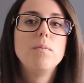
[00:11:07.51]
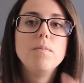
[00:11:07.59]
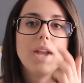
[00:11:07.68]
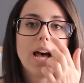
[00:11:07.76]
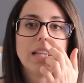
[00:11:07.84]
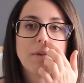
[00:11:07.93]

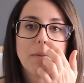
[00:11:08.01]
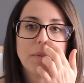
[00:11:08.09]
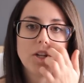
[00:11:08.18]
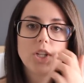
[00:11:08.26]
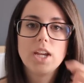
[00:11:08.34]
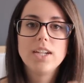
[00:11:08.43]
now that my
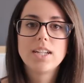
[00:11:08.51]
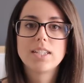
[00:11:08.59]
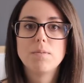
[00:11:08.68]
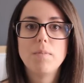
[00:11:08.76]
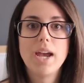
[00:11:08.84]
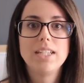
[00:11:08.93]
machine does
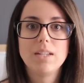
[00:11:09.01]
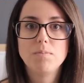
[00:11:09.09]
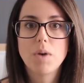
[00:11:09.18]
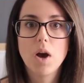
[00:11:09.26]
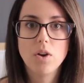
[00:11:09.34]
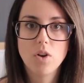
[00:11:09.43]
amazing
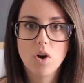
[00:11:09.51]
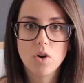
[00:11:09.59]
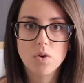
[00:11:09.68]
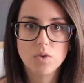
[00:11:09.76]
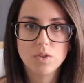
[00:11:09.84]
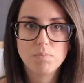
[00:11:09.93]

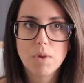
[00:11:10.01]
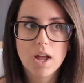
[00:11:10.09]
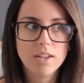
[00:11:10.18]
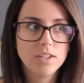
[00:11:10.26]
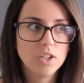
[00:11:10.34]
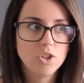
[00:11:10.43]
buttonholes,
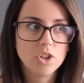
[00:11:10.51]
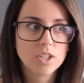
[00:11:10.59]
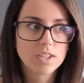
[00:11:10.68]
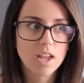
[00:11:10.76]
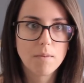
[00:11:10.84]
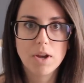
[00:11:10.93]
buttons are
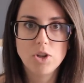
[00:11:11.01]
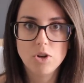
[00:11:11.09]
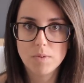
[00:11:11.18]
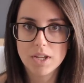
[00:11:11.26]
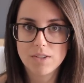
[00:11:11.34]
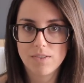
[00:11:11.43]
just like my new
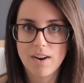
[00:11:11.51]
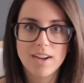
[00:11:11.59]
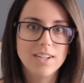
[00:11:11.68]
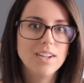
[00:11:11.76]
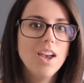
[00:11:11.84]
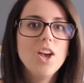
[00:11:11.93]
best
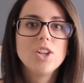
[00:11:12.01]
friend.